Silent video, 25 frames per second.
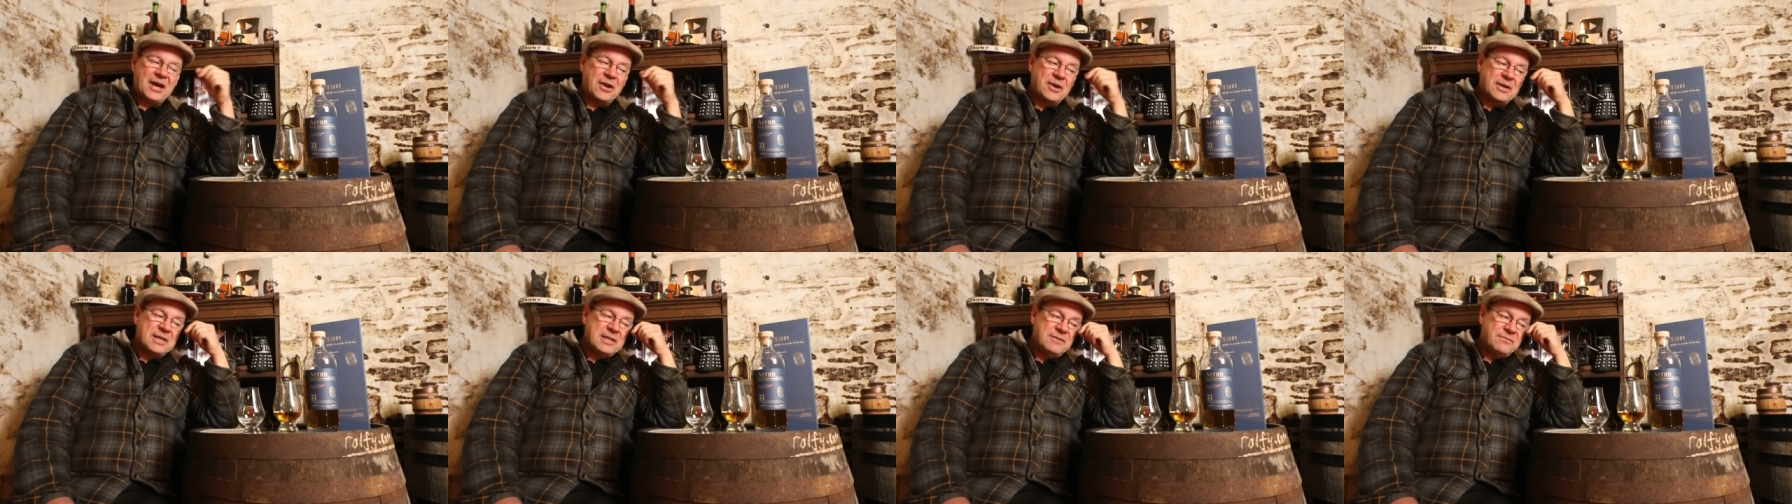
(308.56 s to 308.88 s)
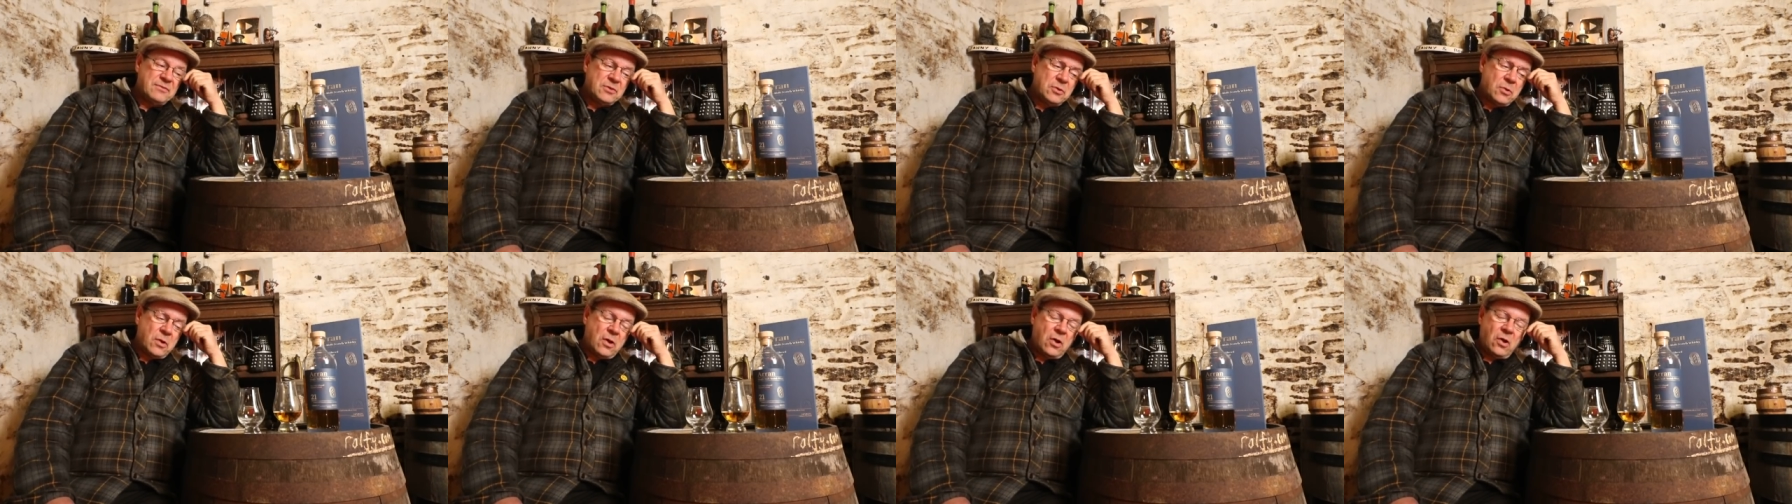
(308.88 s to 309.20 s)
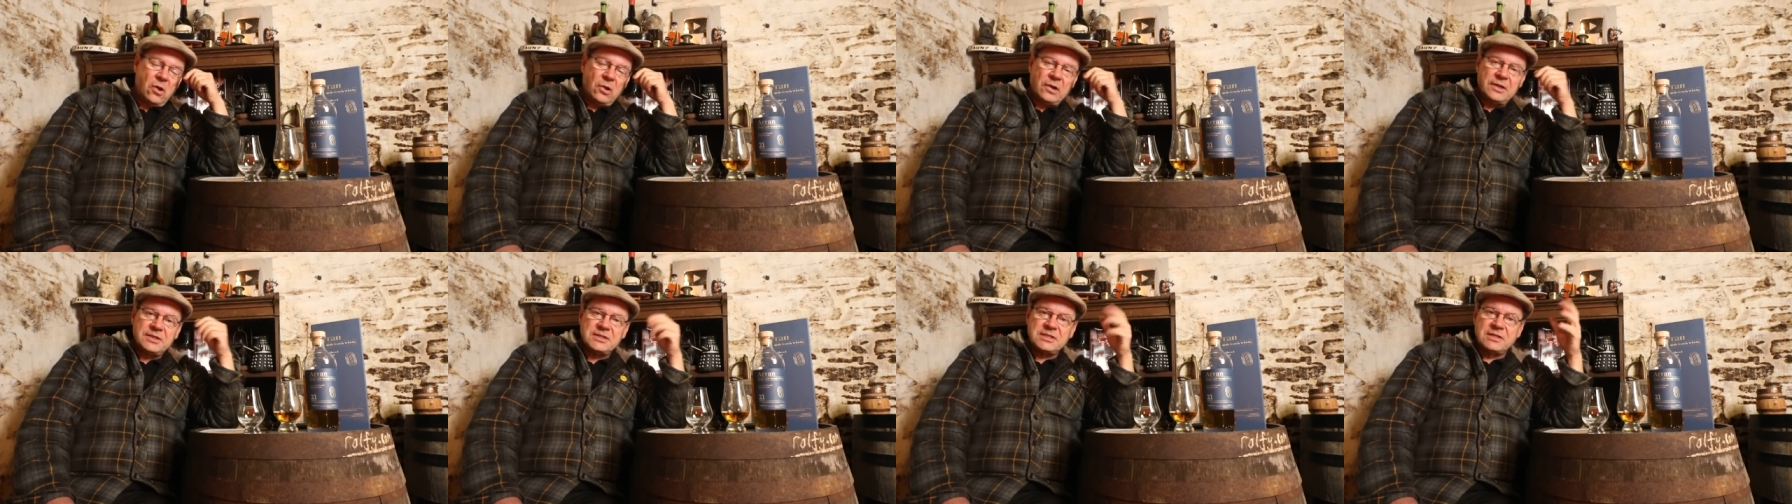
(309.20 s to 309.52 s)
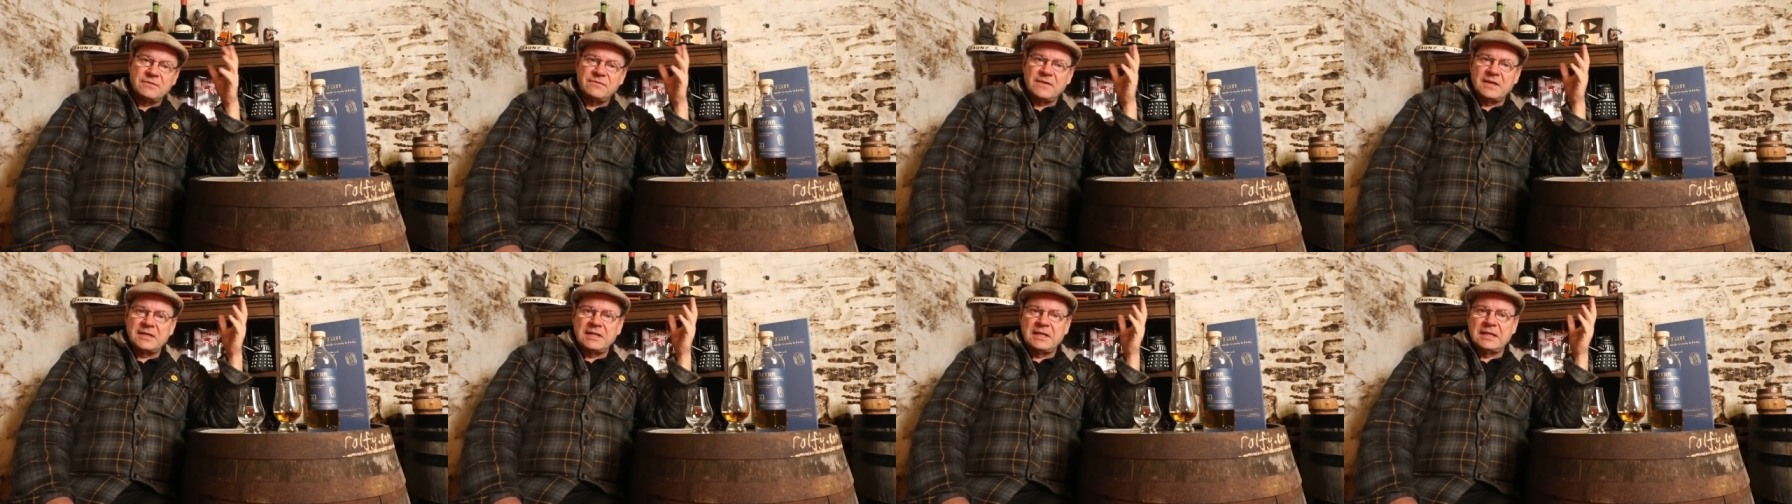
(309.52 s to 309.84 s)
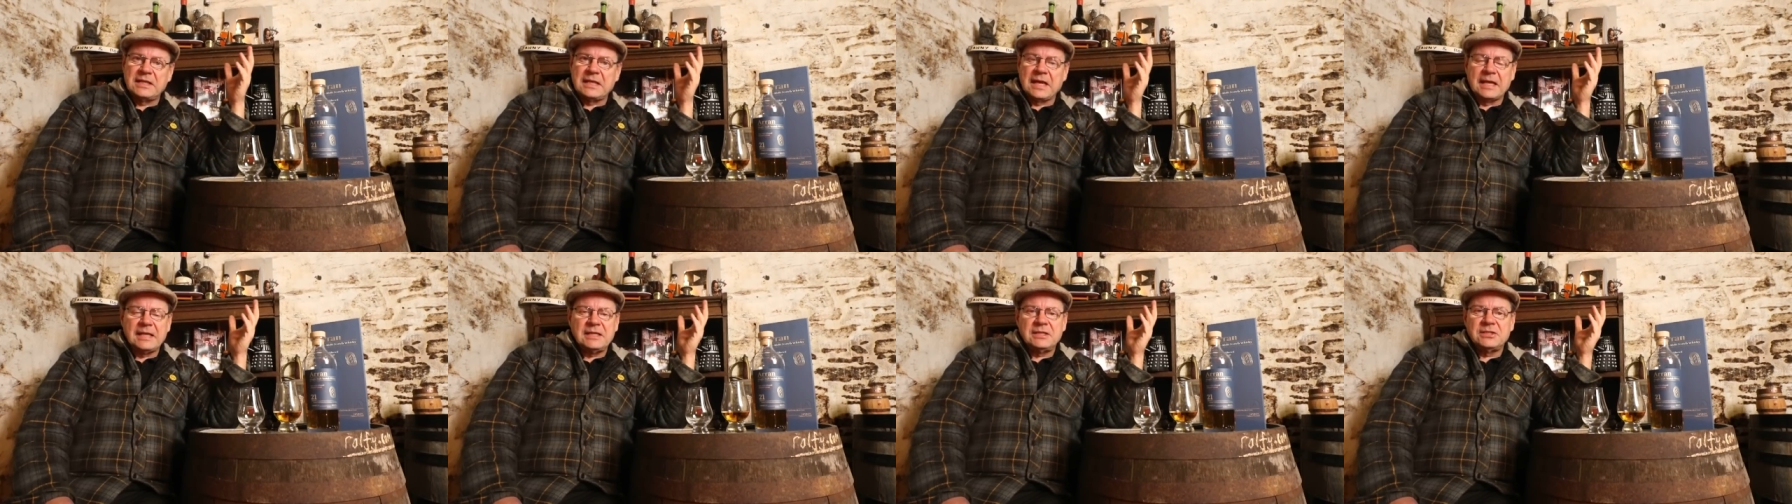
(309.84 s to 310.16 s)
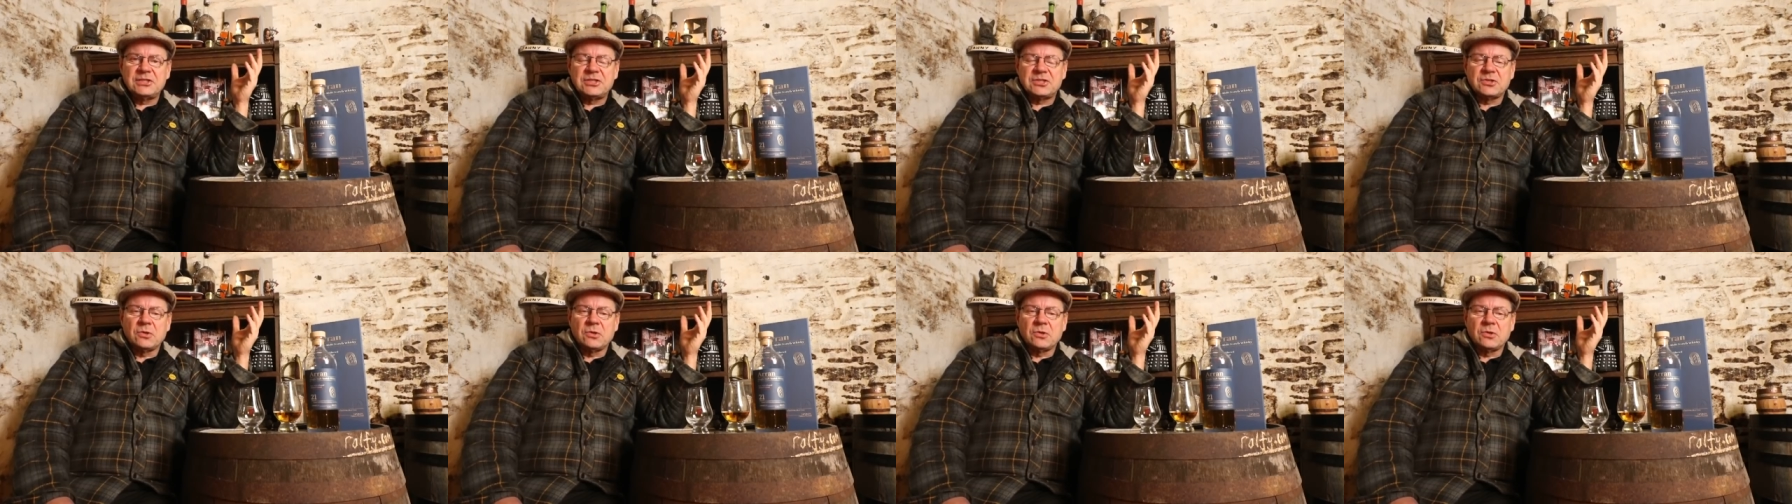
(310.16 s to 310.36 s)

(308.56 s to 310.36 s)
or even go a holiday of any kind.